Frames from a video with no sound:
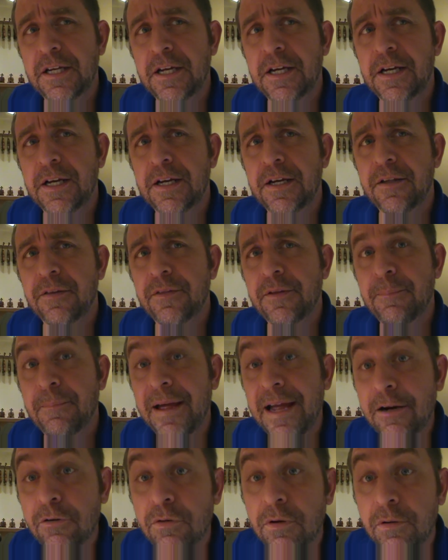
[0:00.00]
the
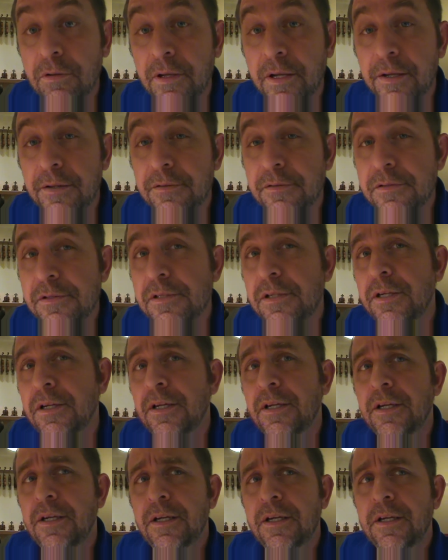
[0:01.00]
macro lens,
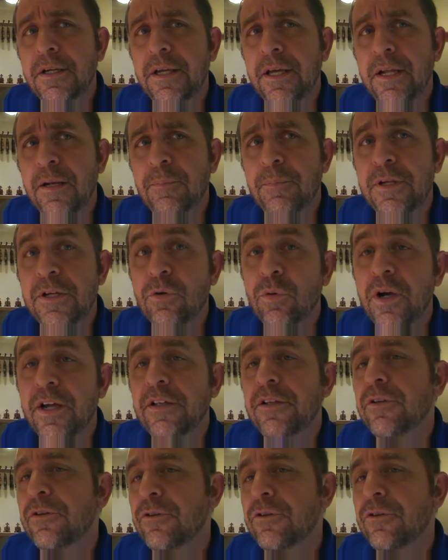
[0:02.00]
can be quite